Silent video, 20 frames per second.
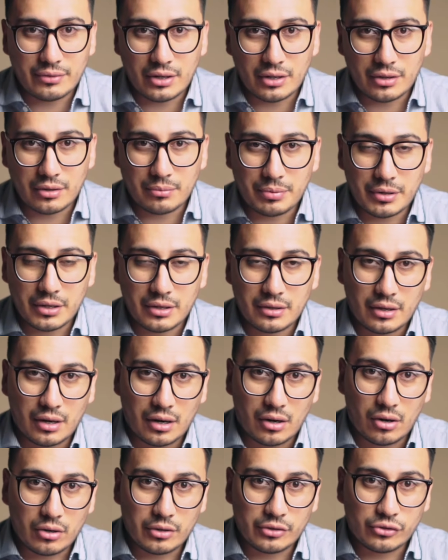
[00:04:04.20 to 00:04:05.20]
another pair that
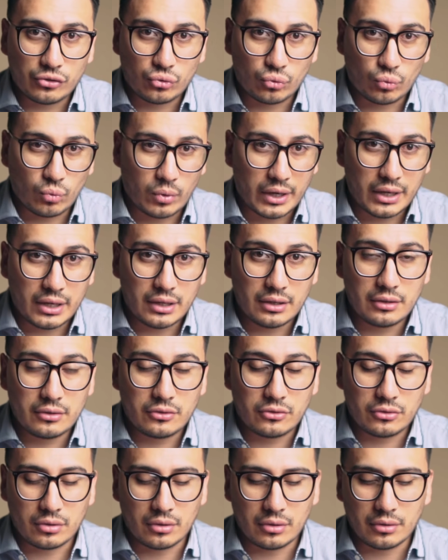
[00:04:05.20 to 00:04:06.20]
are
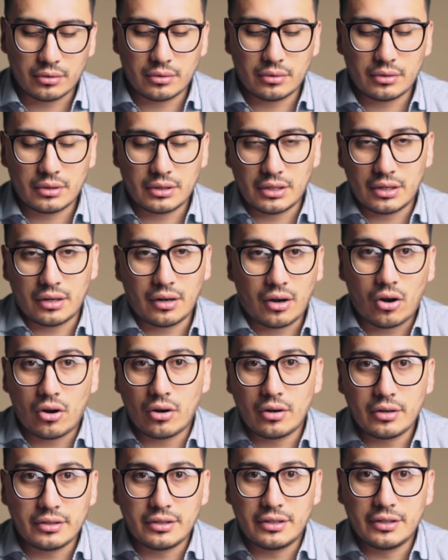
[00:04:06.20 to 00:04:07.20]
suede. So there
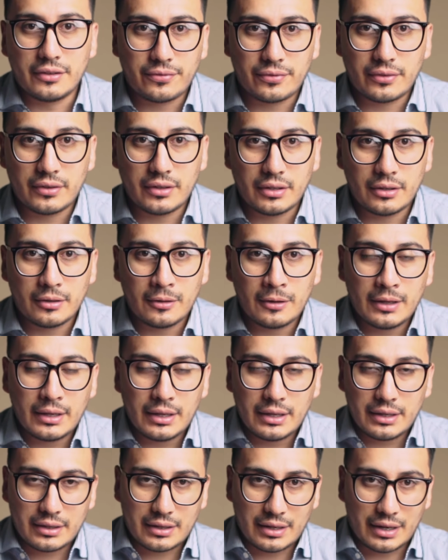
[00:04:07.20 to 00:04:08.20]
are different
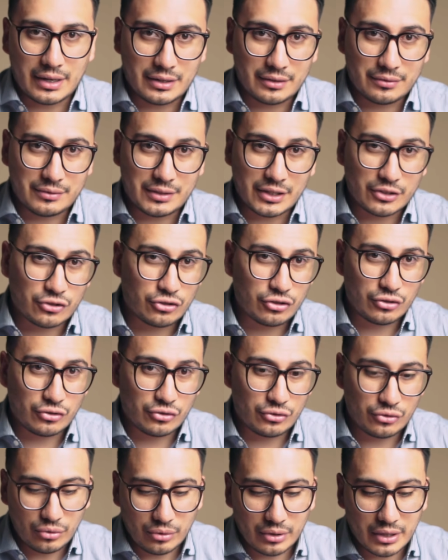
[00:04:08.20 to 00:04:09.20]
kind of
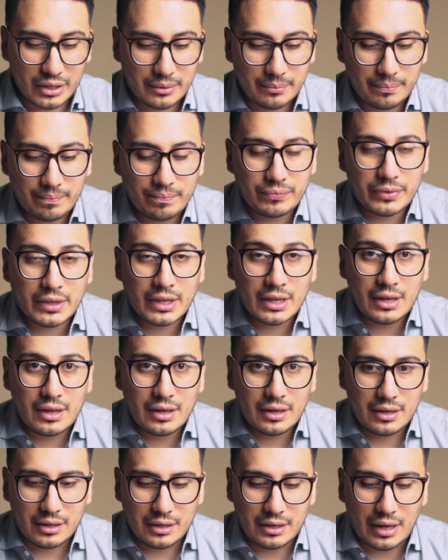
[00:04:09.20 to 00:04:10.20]
textures to them.
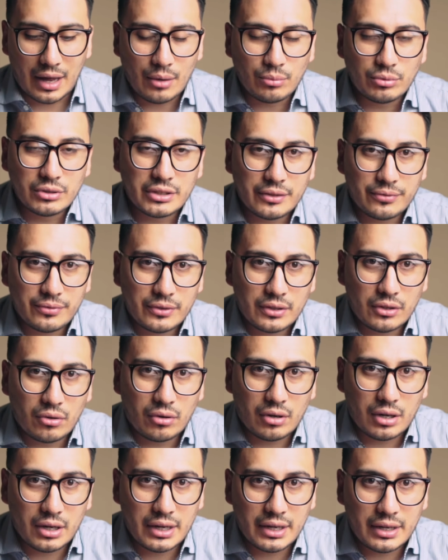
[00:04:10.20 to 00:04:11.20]
I would definitely
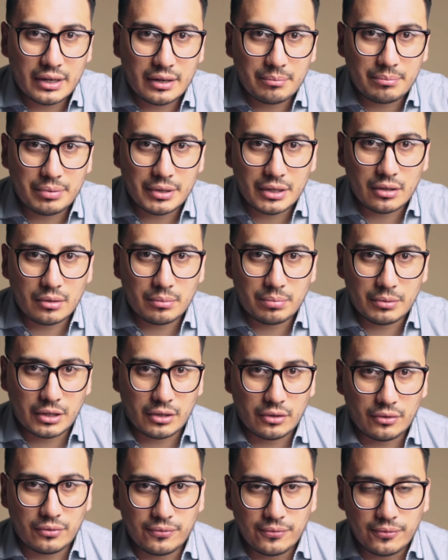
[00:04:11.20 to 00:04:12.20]
go ahead and pick up like
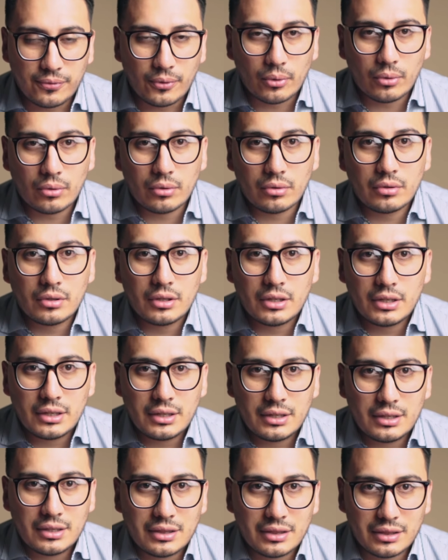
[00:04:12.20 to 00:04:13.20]
a full
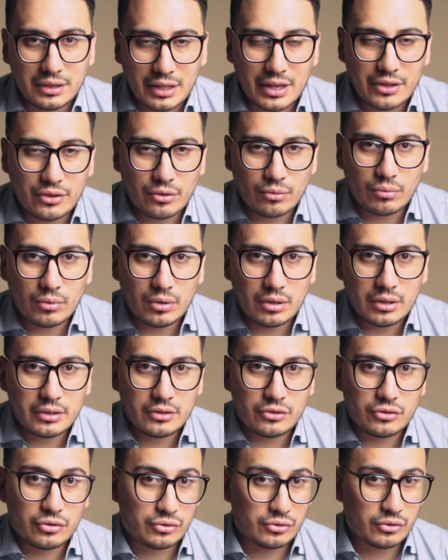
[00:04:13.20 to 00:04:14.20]
leather
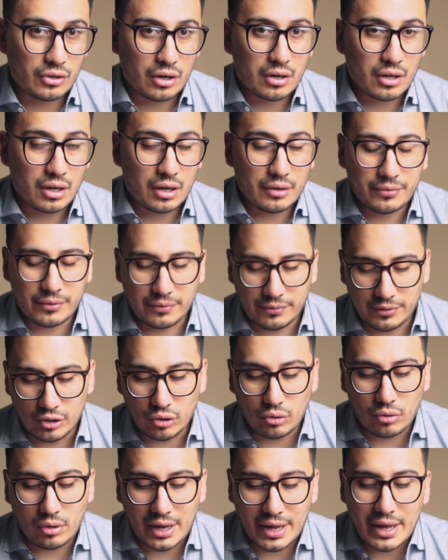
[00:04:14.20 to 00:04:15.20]
one to start off. If you
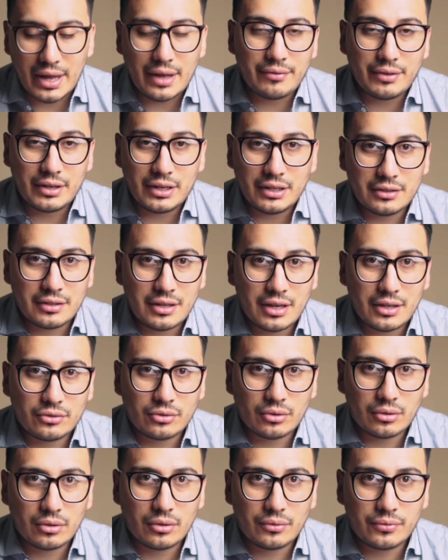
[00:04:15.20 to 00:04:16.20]
don't have any
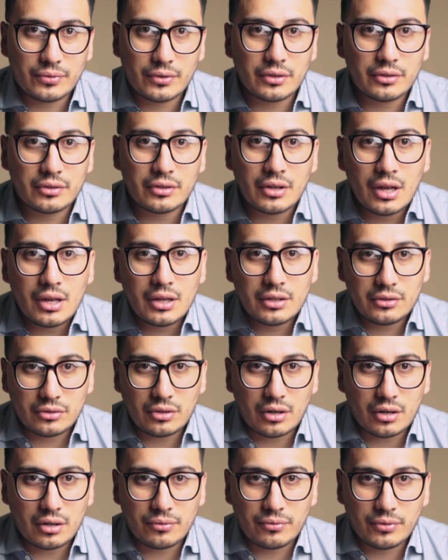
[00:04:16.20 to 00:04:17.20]
tassel loafers,
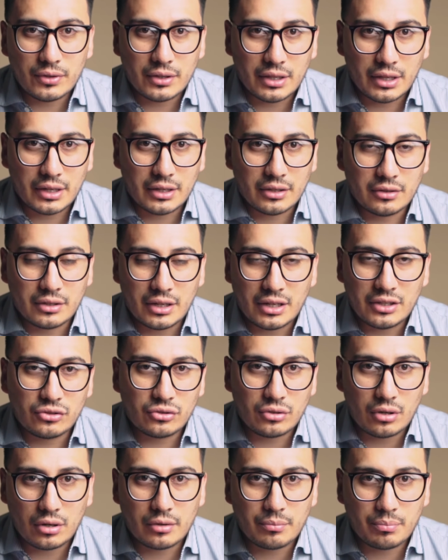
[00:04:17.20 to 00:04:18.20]
start off with like a nice
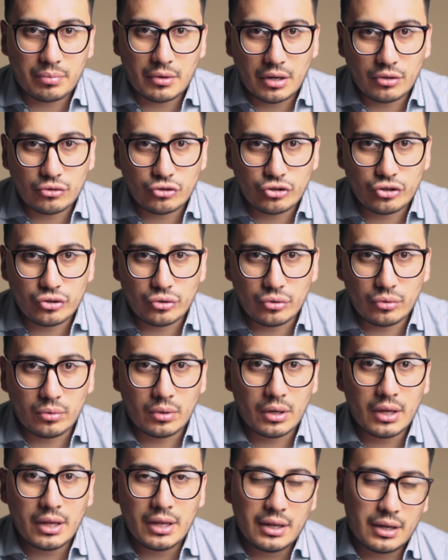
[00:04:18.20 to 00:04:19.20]
dark brown
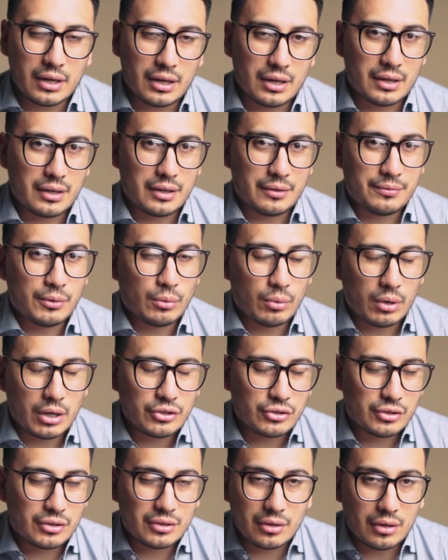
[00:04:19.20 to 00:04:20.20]
shoe. If you
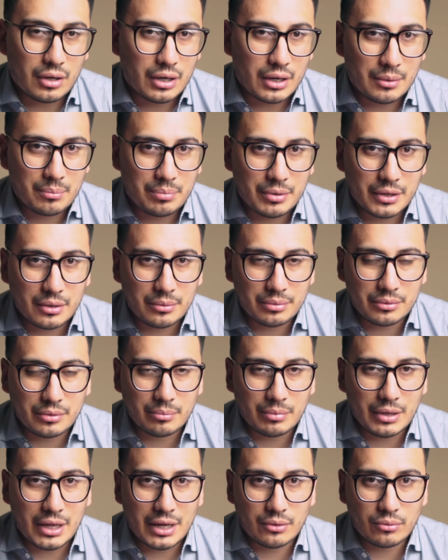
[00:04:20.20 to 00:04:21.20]
want, you can go ahead and pick up some
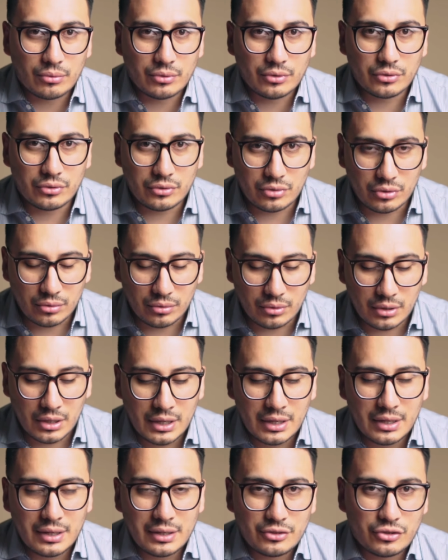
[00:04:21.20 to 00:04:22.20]
black ones too.
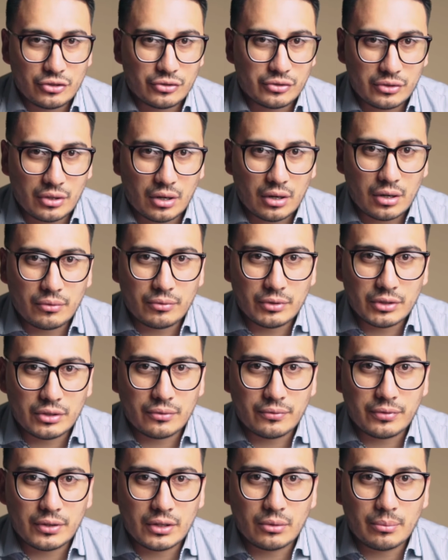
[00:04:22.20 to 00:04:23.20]
Just start off with
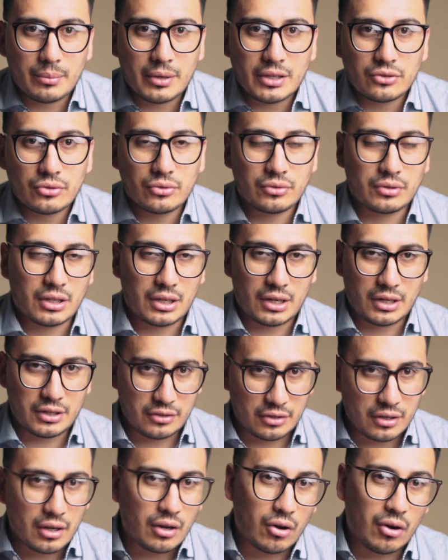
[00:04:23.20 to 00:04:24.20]
some fundamentals, and then
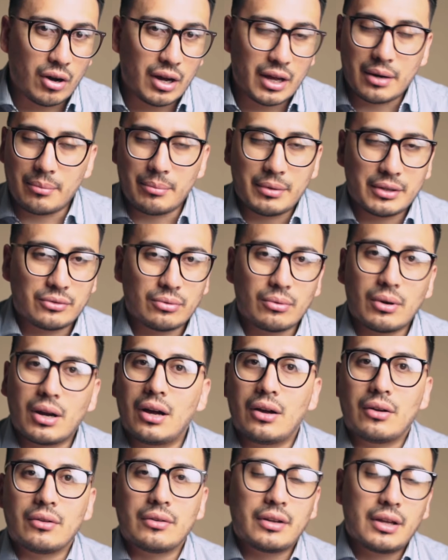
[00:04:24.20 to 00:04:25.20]
you can go ahead and mess
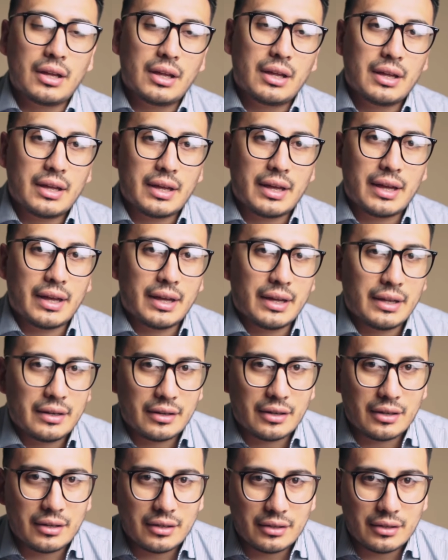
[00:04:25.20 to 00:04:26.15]
around and